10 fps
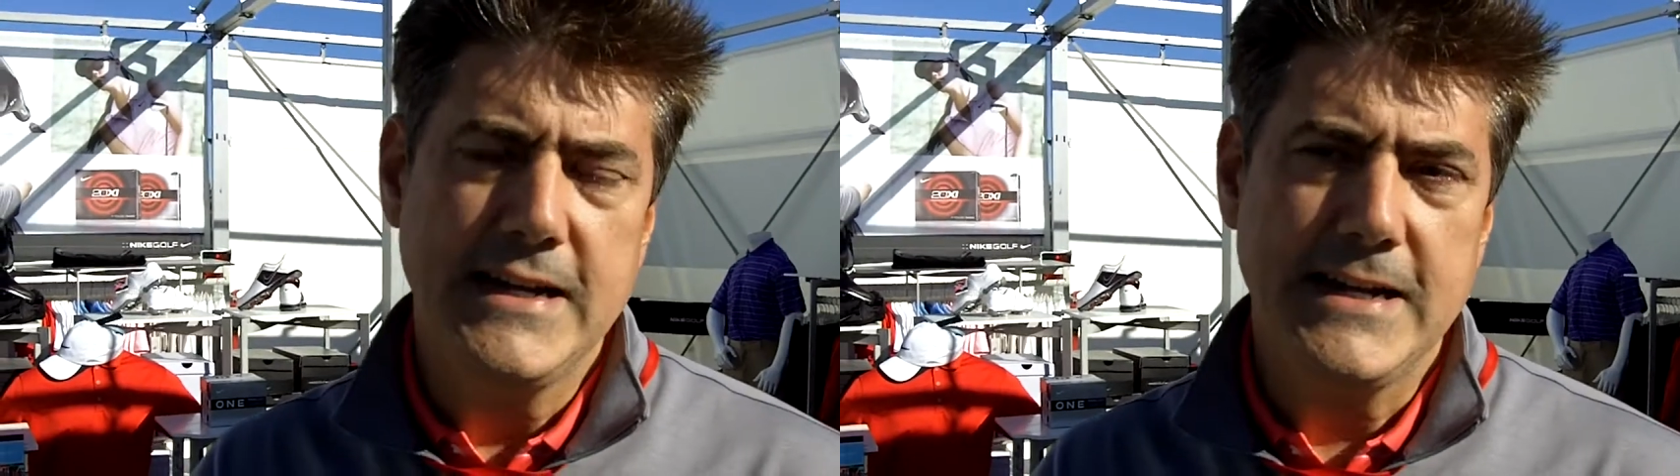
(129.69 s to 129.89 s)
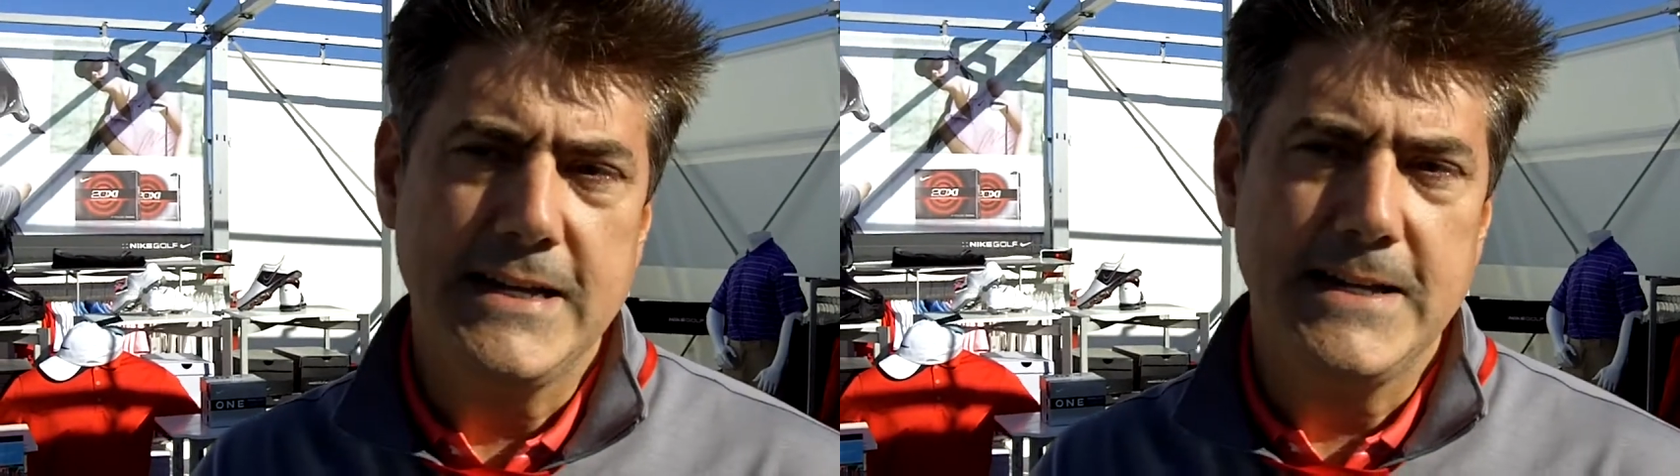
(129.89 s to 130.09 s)

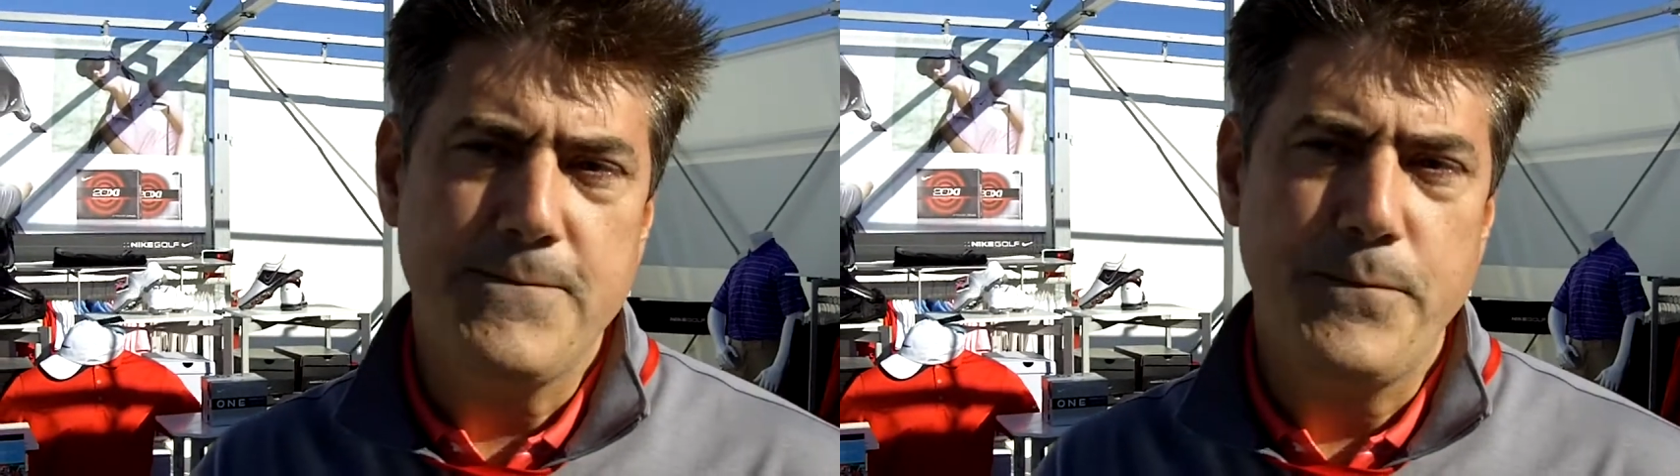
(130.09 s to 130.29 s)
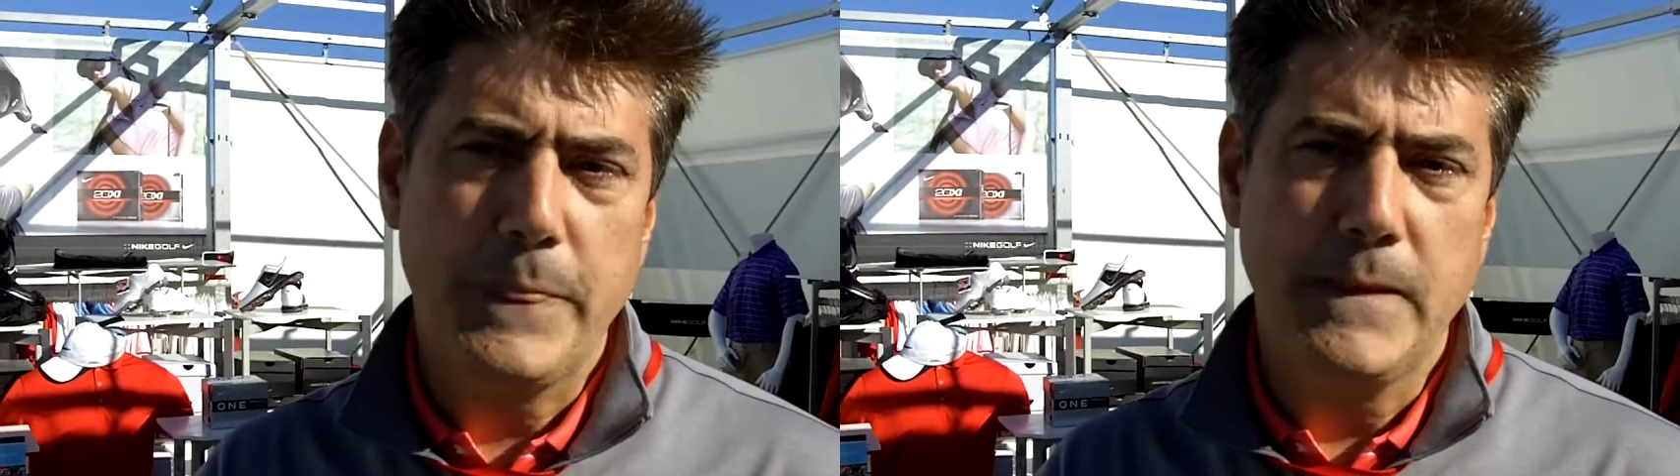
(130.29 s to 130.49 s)
Uh,
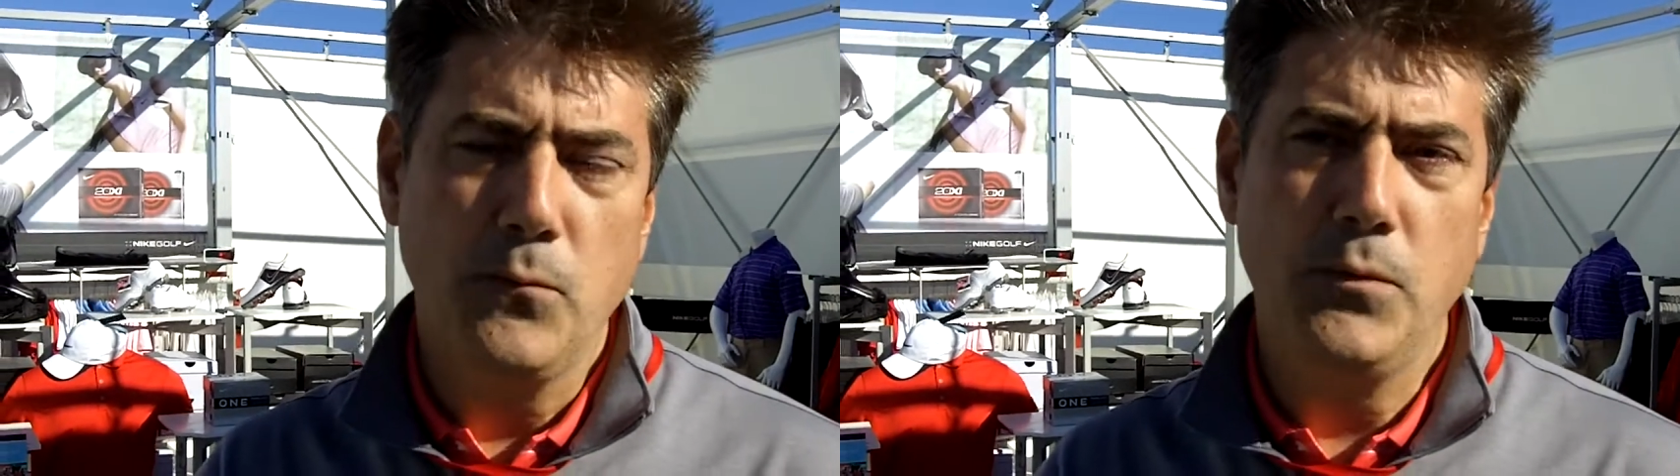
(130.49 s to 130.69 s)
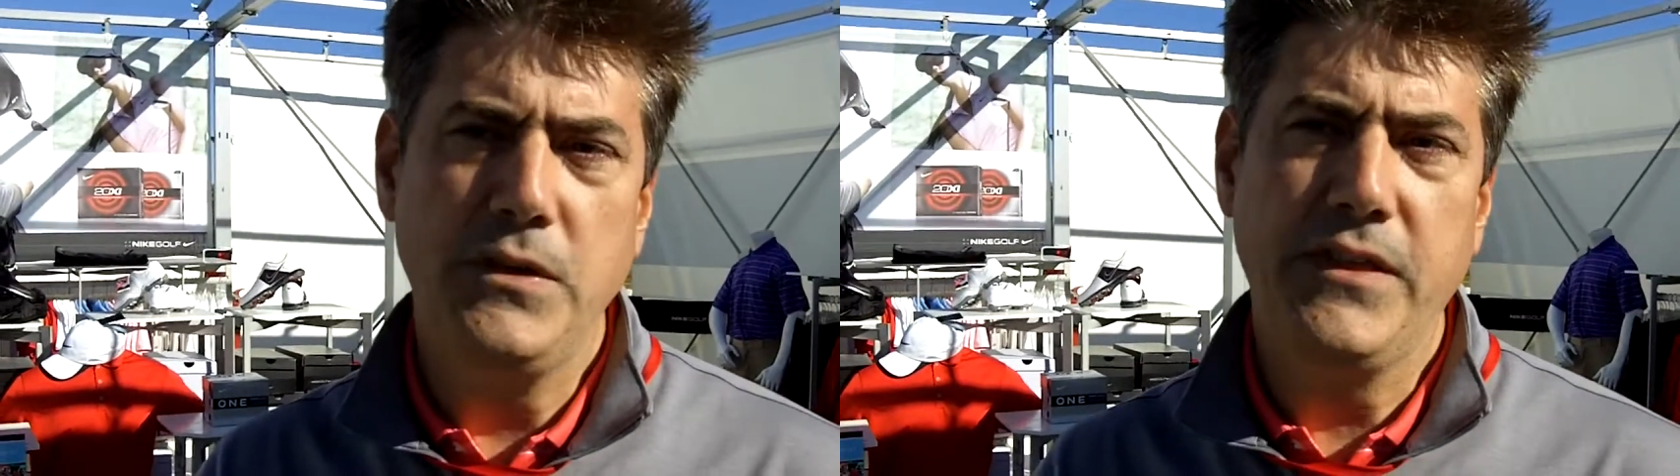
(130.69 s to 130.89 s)

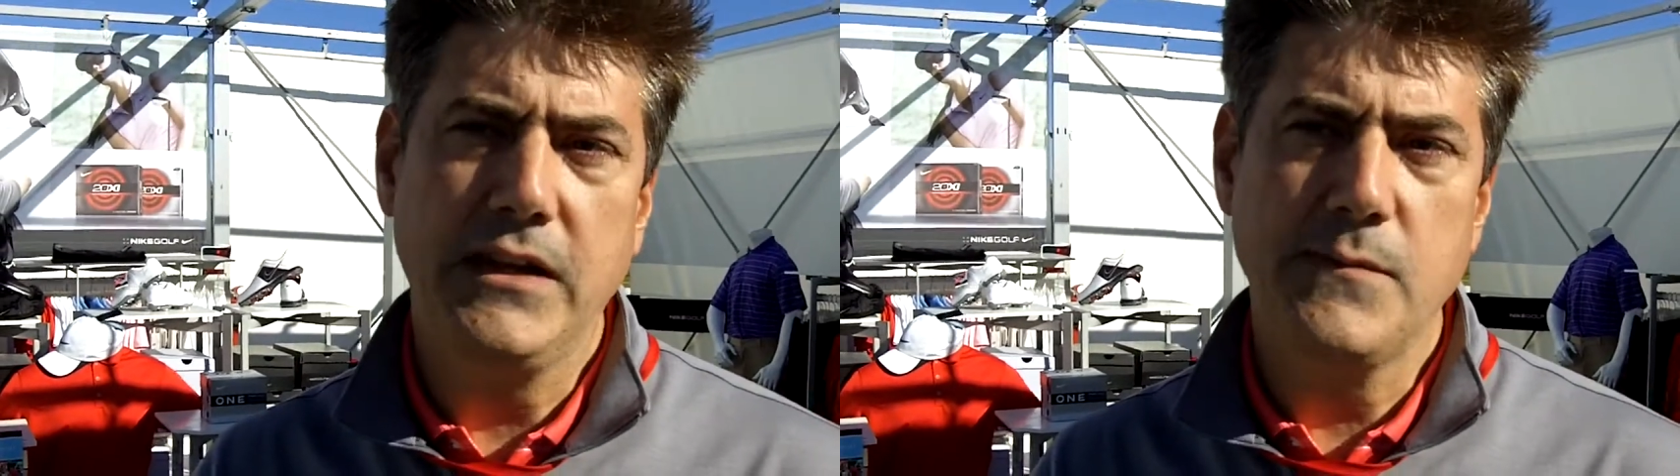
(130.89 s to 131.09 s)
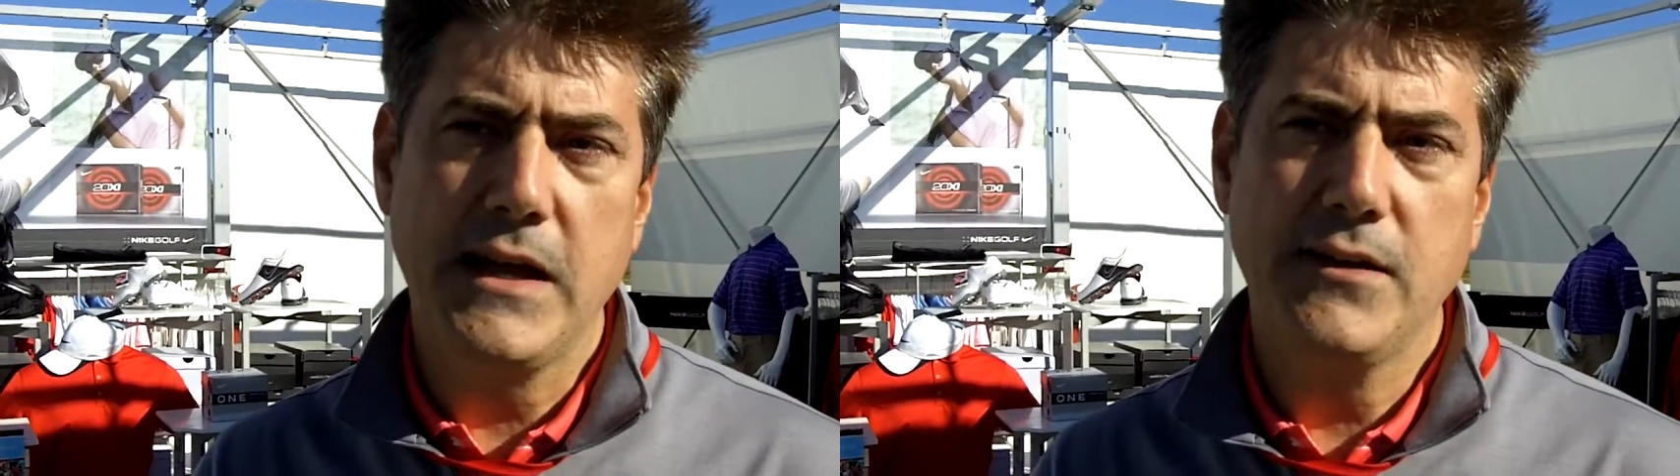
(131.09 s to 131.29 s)
when we
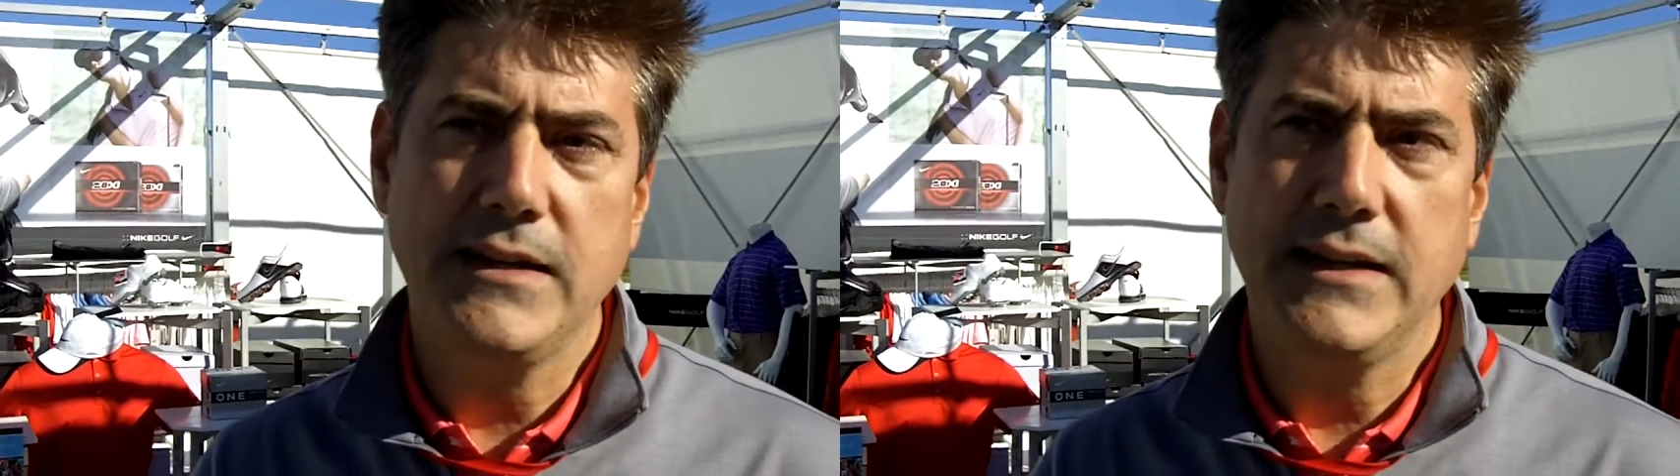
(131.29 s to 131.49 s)
think about